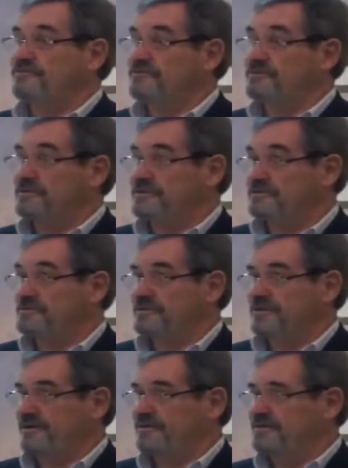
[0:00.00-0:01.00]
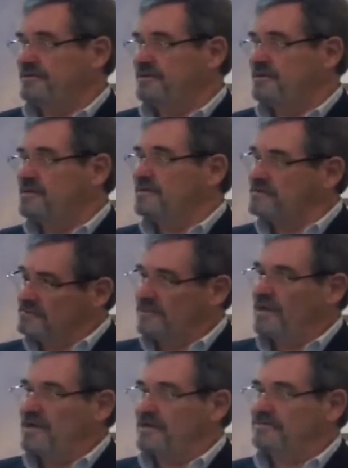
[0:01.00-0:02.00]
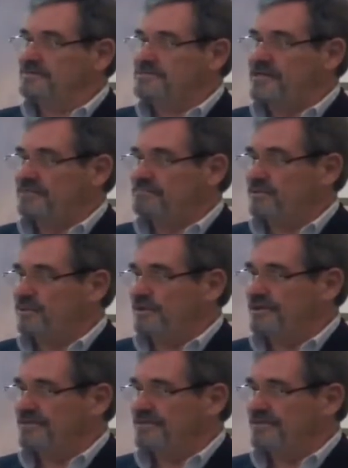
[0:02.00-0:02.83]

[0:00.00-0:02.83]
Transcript: 30 years ago. I was that boy.